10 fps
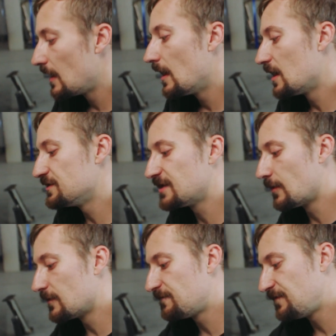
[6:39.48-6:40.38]
and
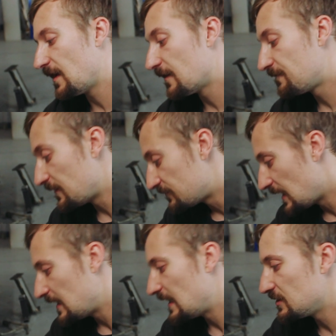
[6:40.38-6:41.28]
so a
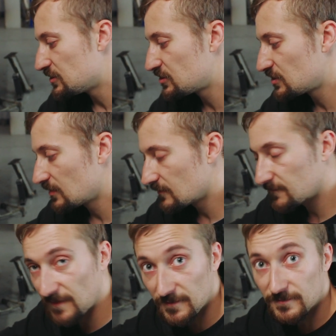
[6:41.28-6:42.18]
15-inch
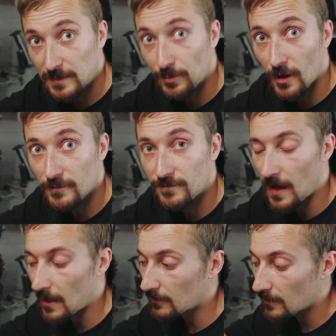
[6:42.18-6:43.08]
50
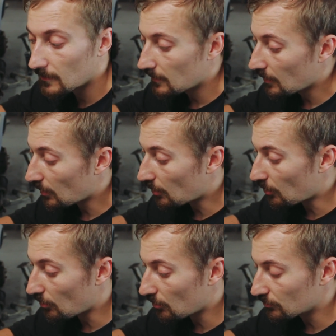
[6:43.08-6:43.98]
profile
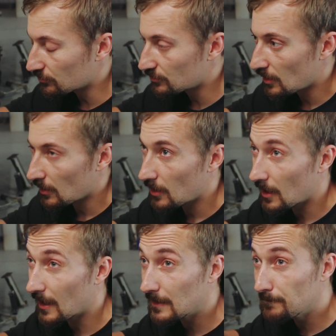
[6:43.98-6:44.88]
on
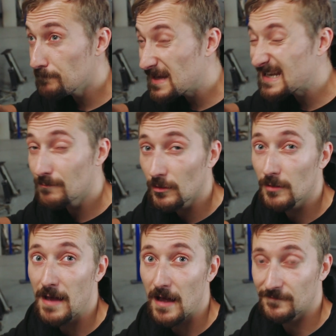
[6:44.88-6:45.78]
a minimal
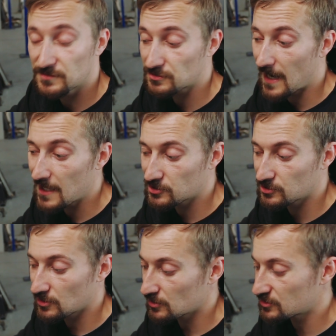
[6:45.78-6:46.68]
amount of
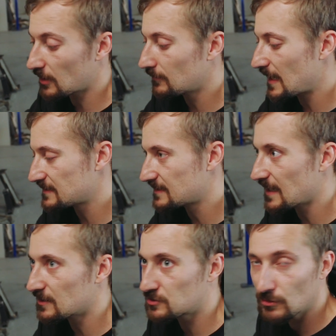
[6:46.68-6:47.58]
stretch, so let's
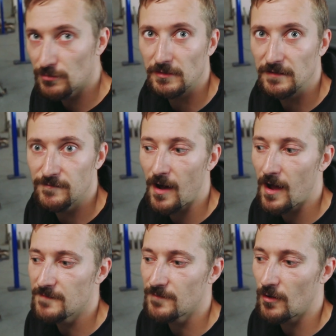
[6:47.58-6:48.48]
say a
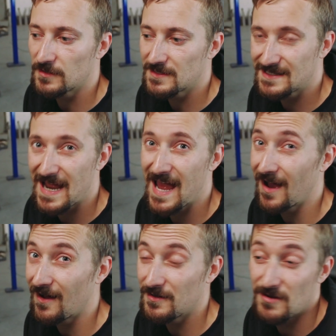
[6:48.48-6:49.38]
235 on
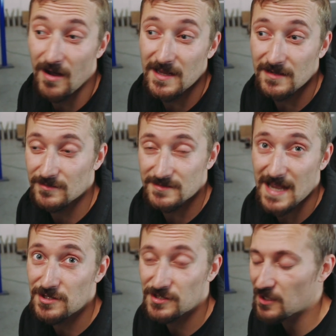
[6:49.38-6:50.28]
a 9 or
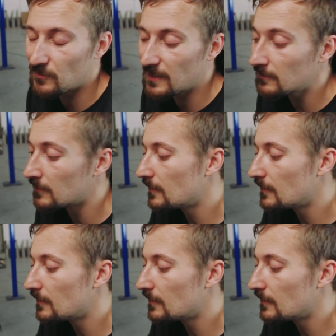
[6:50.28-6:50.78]
10J wheel,